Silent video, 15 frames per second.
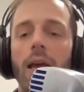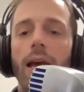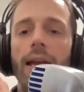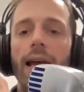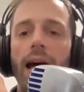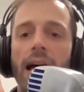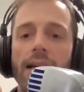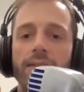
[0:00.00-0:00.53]
and
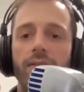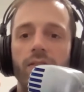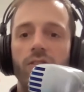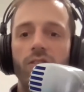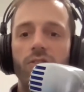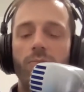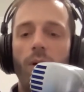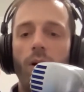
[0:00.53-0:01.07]
it has the
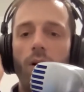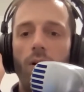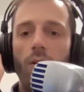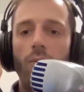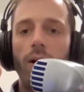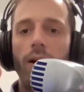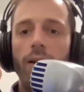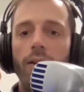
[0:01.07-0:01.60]
small
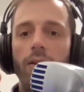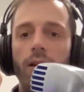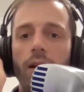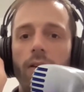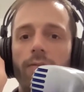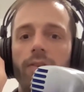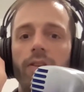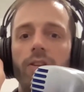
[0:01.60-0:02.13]
one
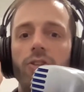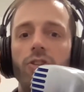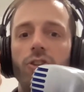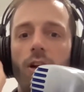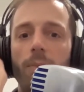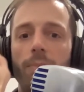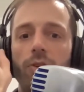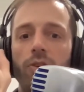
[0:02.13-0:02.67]
for the
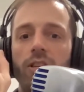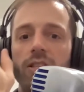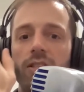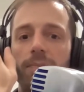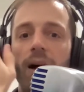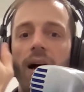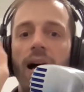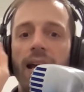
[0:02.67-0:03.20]
sharp,
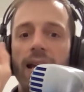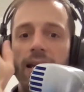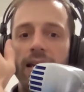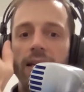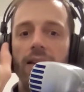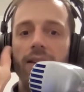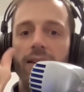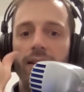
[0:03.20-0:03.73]
crisp, high
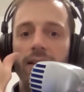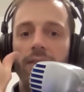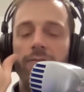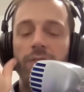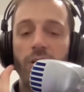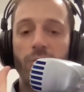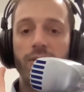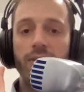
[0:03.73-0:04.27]

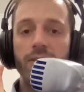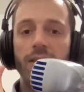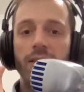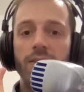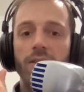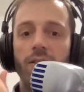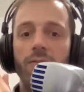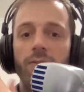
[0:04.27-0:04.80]

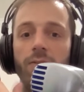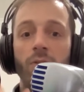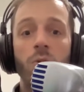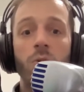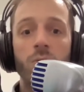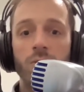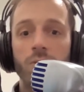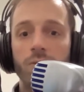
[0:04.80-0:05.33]
frequencies of
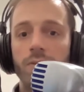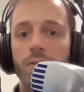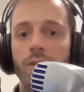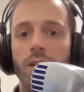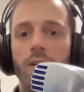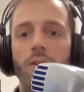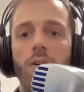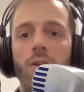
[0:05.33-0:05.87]
vocals
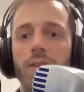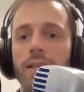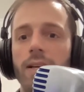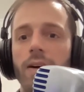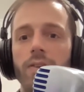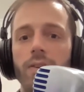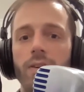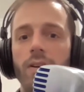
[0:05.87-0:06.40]
and all the
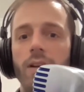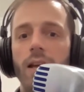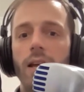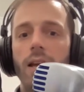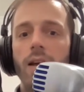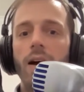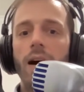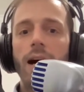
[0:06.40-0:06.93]
other
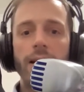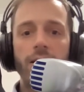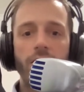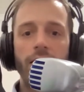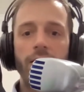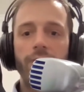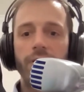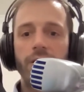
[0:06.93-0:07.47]
higher
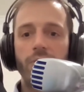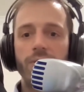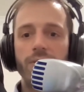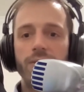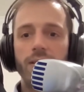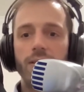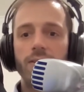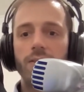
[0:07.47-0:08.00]
end
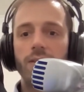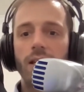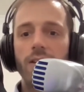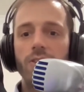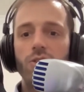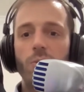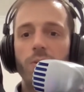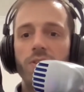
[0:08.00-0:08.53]
frequencies.
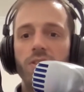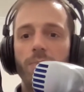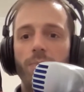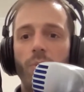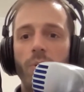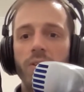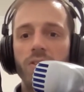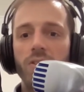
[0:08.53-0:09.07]
So it
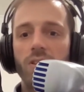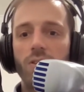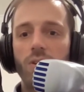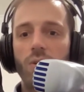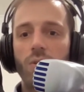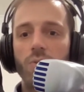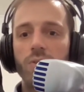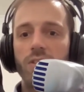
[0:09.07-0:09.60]
supports the
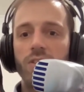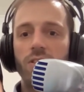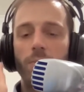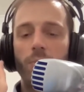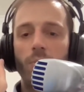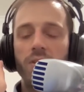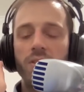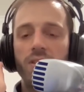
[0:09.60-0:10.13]
lows, it
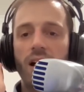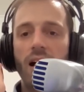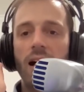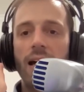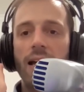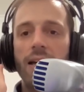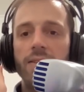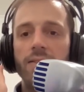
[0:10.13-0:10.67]
supports the
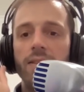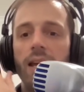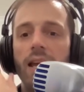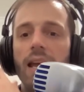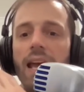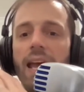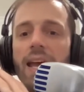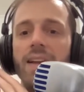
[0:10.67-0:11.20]
highs,
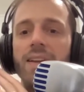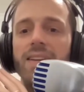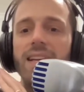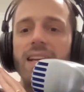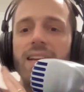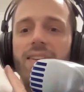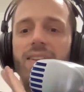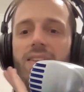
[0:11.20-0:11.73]
and
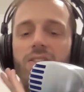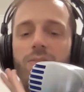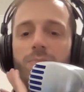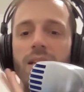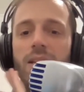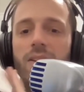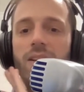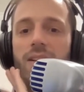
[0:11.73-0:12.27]
in the
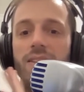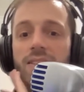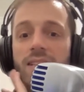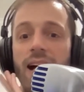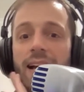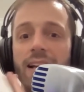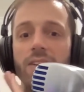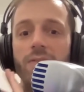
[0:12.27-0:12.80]
speaker
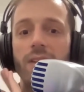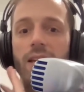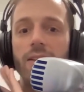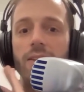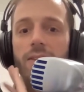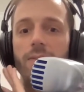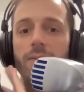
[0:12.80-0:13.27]
inside of it,